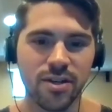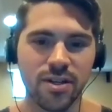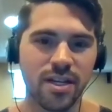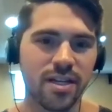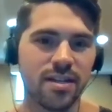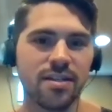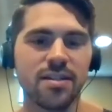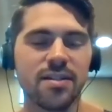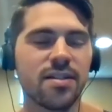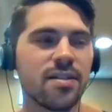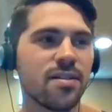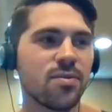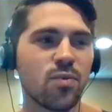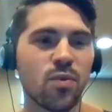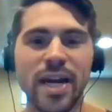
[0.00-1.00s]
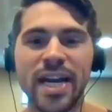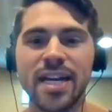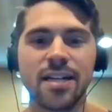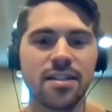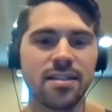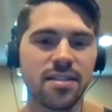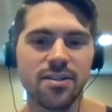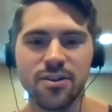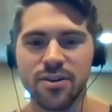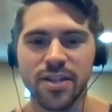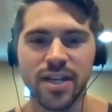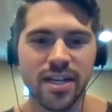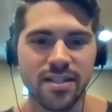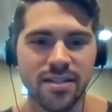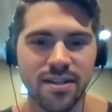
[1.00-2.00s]
like rings and all
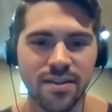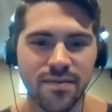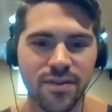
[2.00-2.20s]
that stuff.